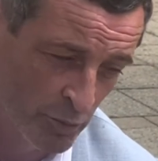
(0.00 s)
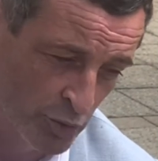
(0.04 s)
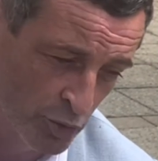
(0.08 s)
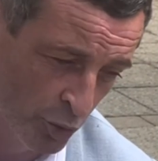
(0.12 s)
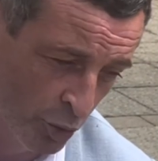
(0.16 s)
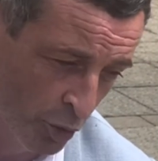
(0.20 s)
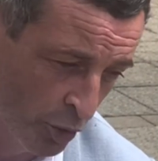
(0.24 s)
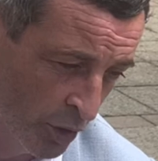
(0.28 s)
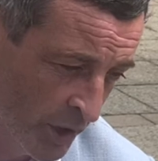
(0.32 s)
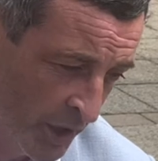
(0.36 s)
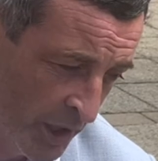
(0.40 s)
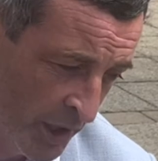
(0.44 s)

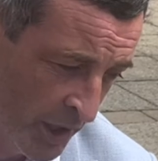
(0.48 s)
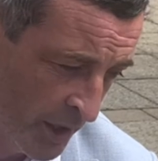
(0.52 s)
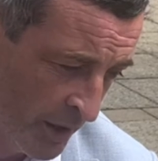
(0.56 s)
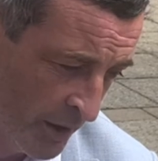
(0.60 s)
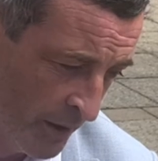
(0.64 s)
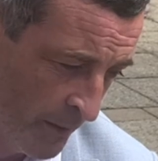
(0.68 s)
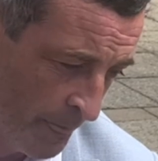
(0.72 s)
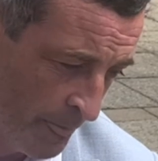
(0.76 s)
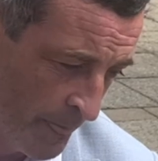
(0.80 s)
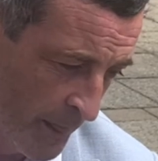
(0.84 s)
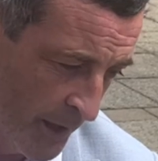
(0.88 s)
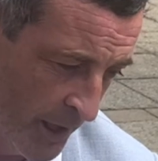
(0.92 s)
So,
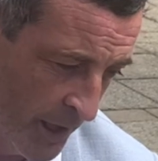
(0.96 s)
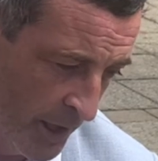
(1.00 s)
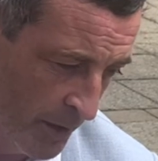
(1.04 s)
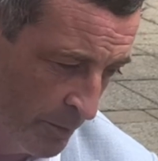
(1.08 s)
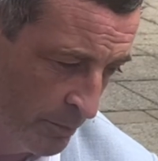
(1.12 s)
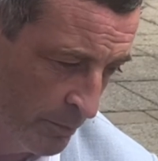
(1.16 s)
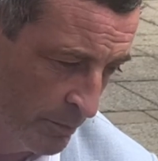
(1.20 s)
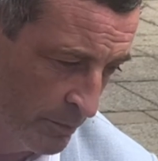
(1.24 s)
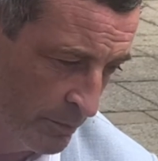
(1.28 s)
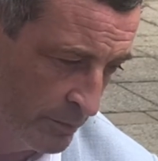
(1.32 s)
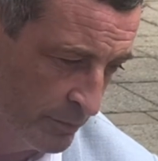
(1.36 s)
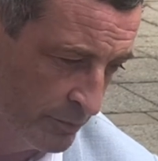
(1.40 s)

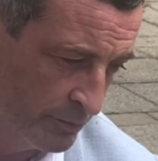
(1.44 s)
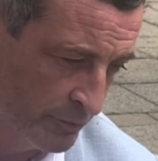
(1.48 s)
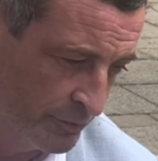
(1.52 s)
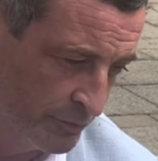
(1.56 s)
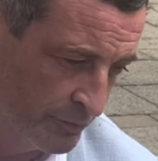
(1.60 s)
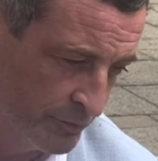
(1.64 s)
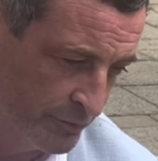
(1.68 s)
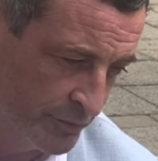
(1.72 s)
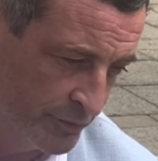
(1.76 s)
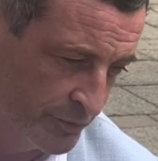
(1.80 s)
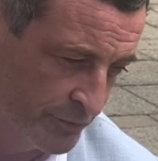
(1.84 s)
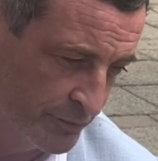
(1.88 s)

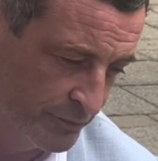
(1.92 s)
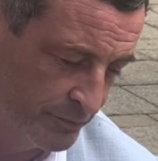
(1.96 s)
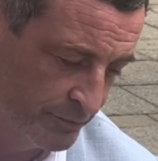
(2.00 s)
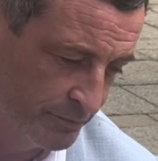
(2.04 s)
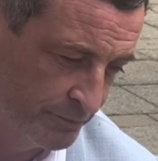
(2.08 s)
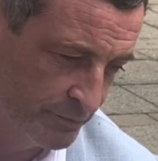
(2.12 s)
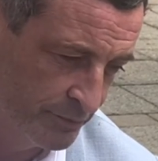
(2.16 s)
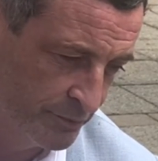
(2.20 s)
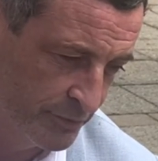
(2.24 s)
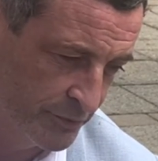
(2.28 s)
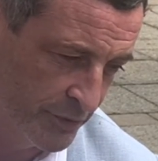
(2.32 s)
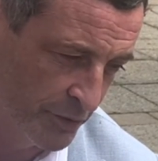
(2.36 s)

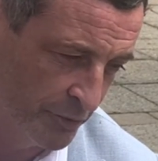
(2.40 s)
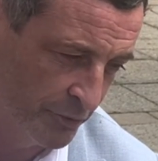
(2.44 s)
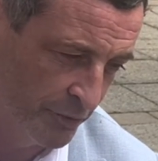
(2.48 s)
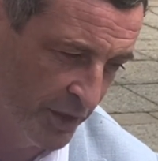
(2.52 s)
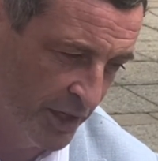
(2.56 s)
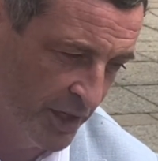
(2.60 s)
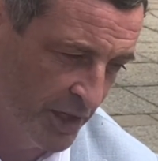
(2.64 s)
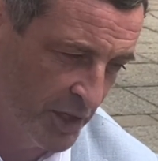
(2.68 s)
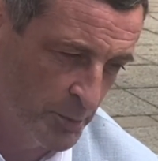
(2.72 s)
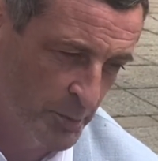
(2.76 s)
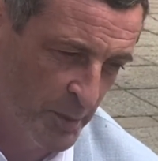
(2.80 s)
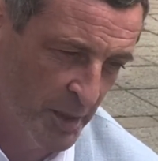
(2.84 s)
for
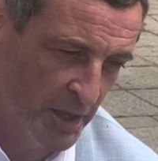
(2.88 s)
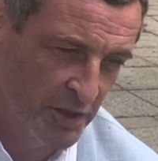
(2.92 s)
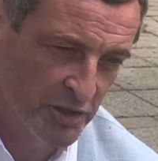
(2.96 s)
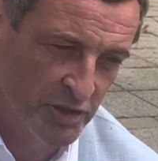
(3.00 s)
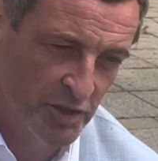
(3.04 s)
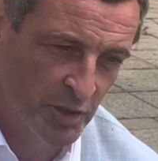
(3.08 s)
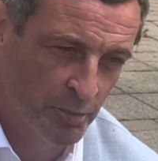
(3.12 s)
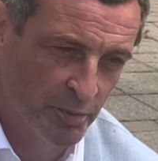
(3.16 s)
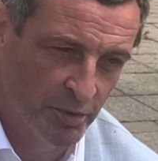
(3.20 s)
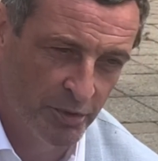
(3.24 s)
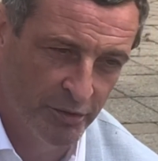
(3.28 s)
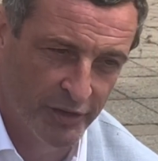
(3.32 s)
various
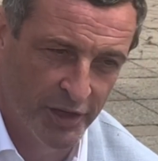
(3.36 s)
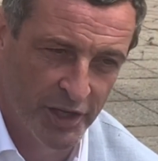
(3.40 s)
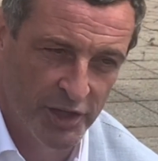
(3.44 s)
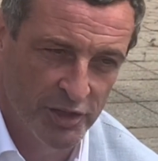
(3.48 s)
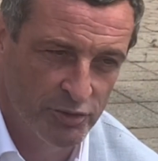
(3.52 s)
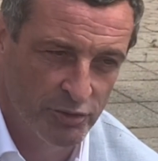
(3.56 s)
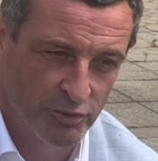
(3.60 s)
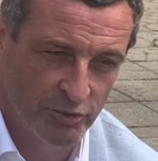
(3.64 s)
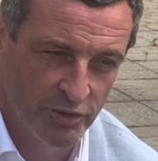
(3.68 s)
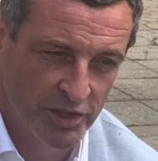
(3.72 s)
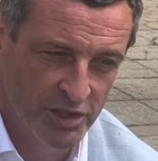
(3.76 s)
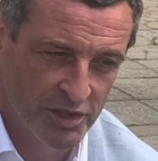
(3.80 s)
personal and
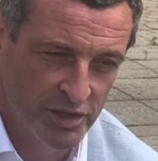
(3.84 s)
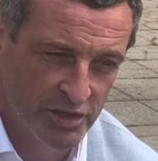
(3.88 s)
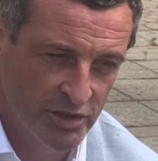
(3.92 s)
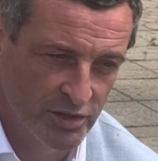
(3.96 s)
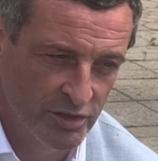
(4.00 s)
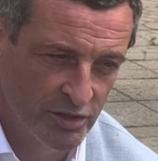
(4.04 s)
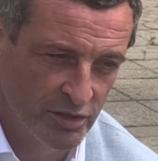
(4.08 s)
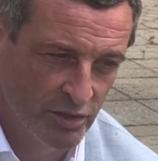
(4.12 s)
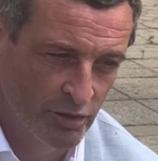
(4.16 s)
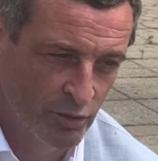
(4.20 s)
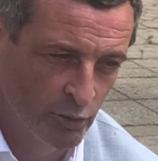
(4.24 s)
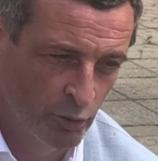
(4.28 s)
professional reasons,
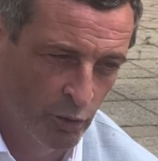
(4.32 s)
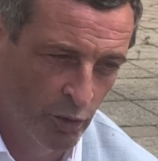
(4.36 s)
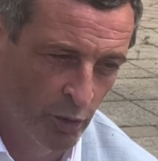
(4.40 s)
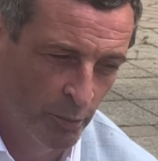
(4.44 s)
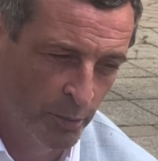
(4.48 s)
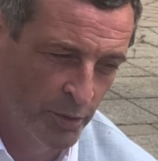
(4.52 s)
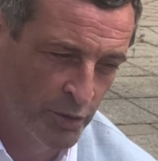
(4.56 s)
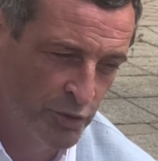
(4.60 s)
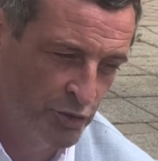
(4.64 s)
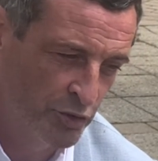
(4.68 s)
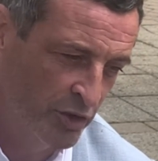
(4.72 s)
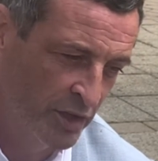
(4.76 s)
no
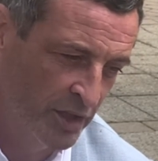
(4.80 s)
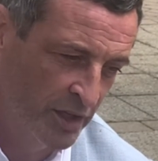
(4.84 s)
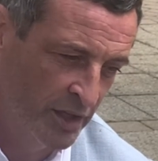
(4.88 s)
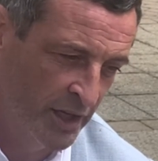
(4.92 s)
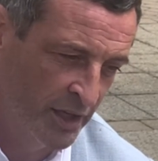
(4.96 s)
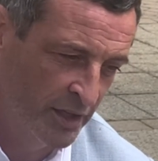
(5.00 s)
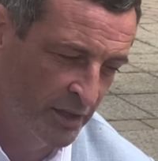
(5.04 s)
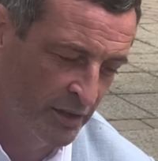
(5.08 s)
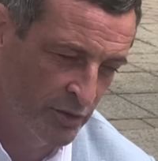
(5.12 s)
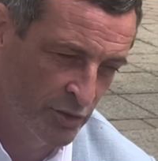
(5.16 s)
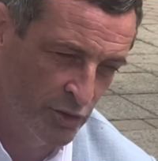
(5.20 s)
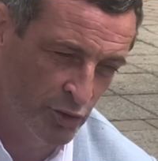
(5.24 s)
opportunity
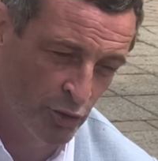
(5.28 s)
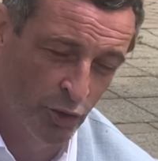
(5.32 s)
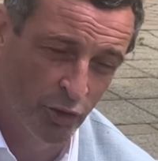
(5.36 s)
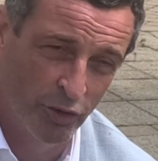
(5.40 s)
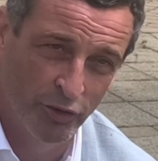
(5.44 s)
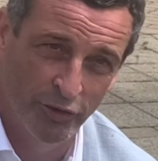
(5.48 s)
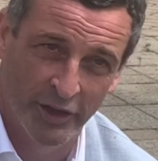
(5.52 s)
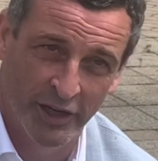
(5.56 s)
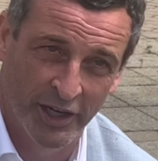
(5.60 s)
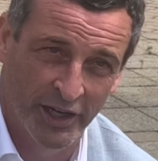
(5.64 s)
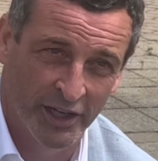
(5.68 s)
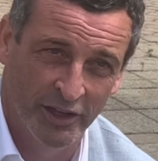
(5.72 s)
either in
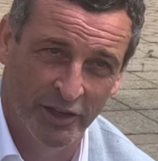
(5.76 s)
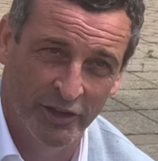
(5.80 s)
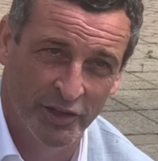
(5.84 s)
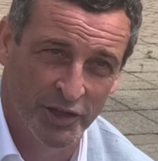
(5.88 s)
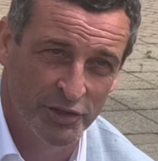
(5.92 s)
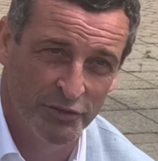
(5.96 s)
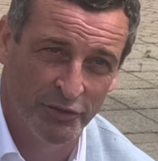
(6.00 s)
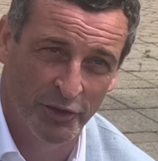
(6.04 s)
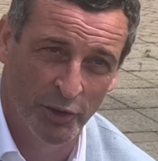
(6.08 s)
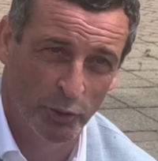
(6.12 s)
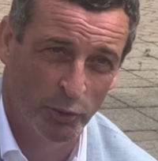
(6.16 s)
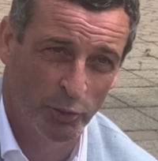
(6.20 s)
Scotland or England
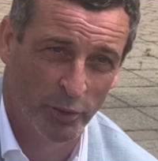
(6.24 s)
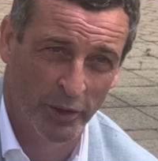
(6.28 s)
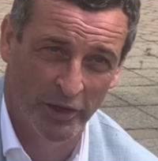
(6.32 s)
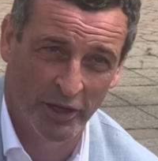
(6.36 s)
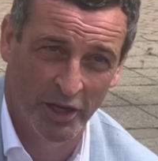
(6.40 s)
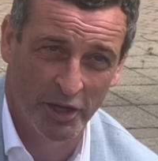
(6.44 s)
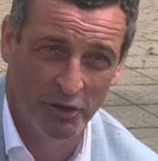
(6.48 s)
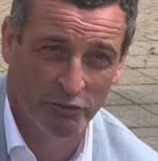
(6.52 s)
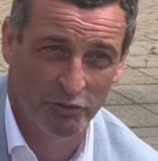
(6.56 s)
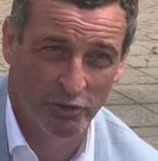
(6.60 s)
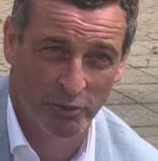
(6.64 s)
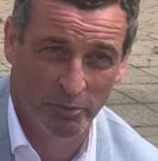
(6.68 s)
has felt quite
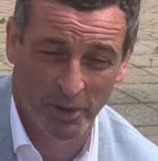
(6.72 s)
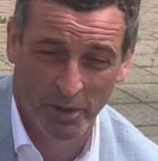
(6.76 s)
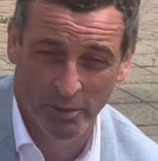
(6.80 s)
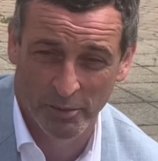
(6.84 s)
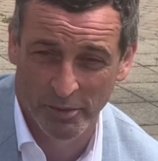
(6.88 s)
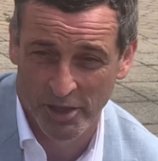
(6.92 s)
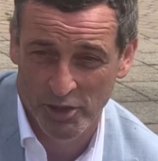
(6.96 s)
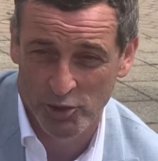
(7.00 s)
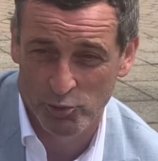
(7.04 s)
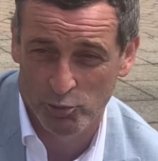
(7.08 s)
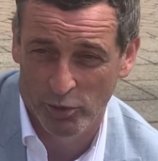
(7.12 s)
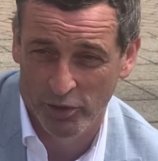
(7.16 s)
right for me,
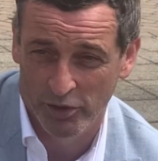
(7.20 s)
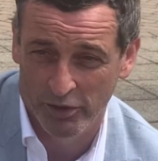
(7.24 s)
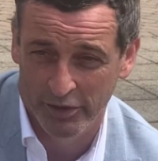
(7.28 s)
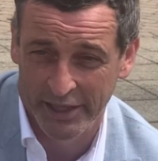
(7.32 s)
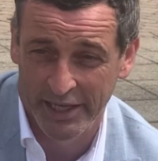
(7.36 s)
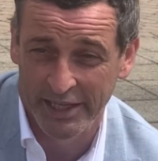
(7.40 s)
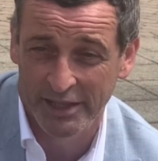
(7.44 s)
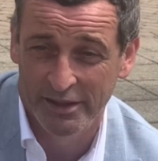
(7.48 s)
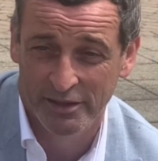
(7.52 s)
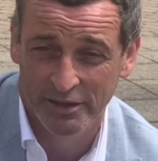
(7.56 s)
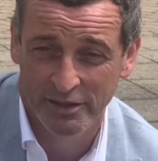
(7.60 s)
but this one did.